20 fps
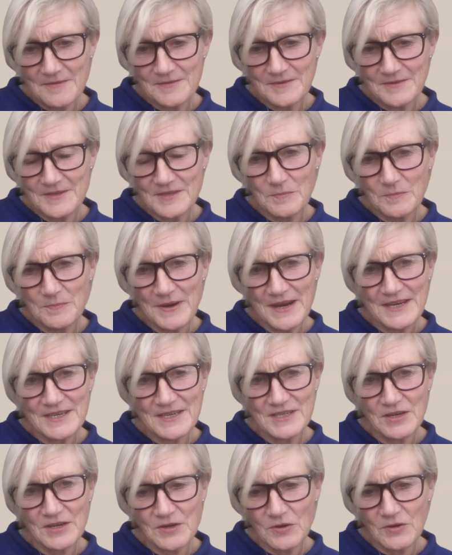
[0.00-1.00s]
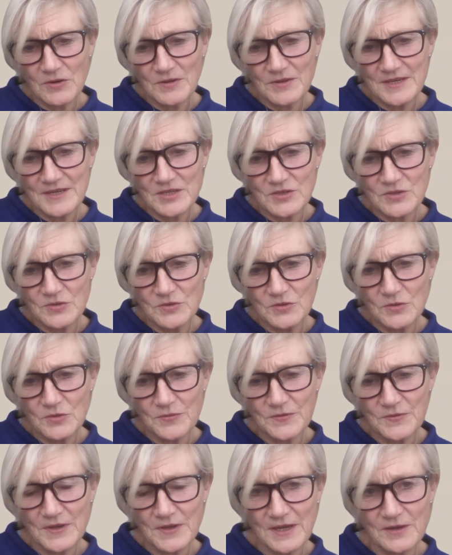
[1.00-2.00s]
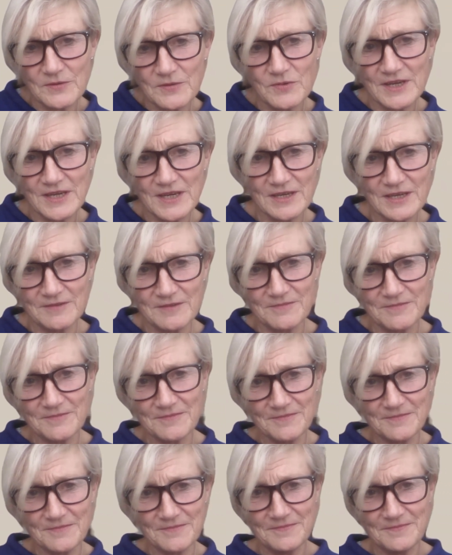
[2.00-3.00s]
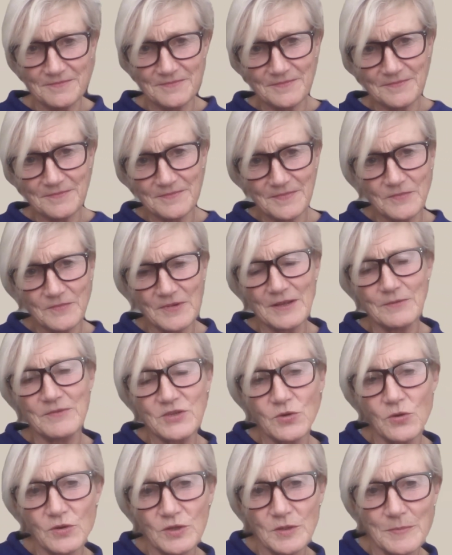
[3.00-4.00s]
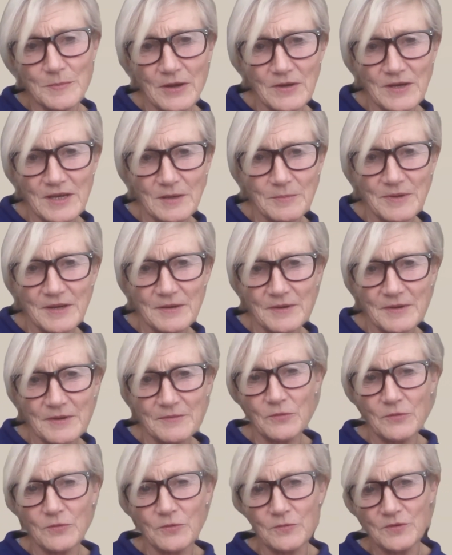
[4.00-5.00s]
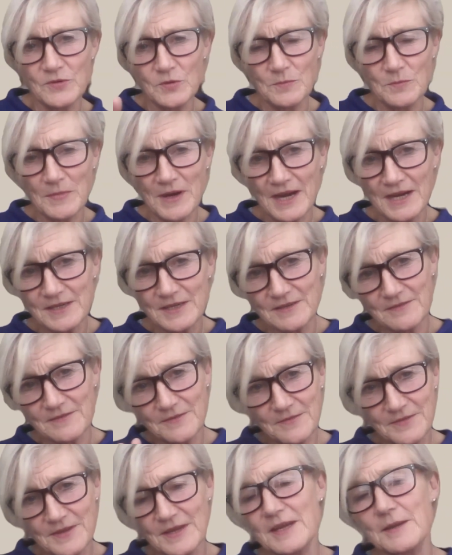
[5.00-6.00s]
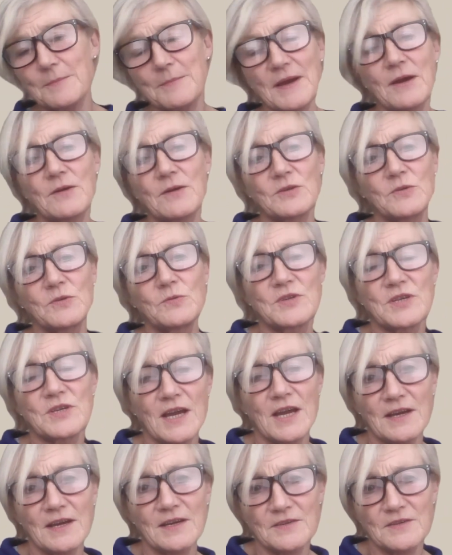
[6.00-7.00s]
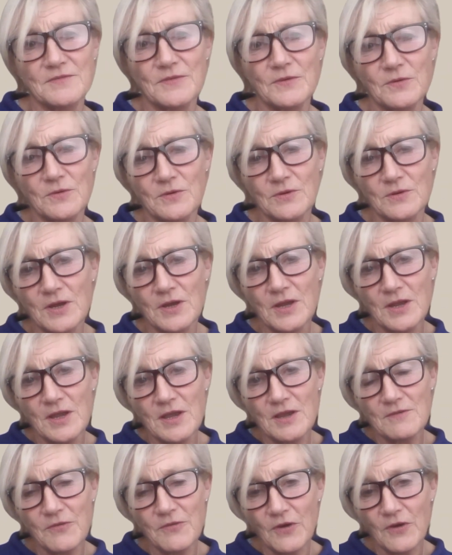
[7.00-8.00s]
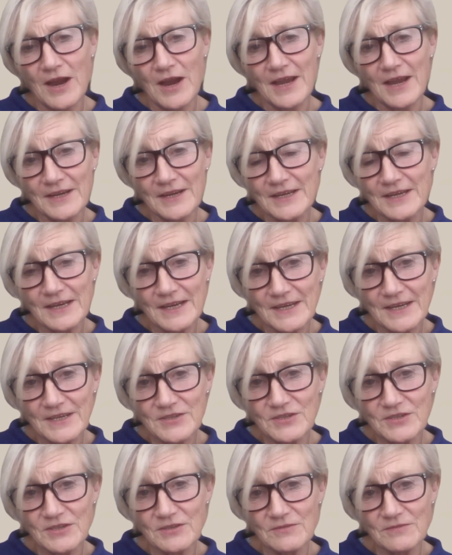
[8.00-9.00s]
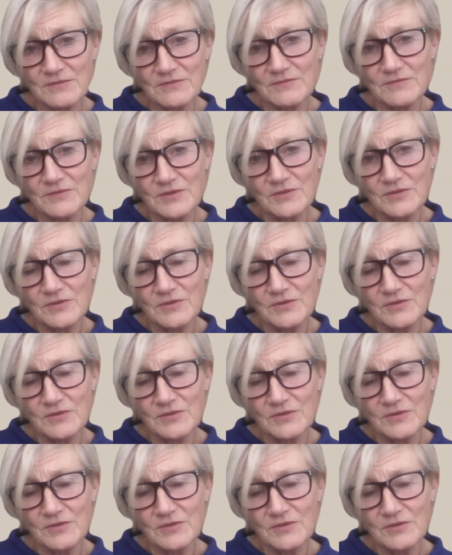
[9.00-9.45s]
so based on all this, do you think we talked about a little bit before, you might think about new targets for iron chelation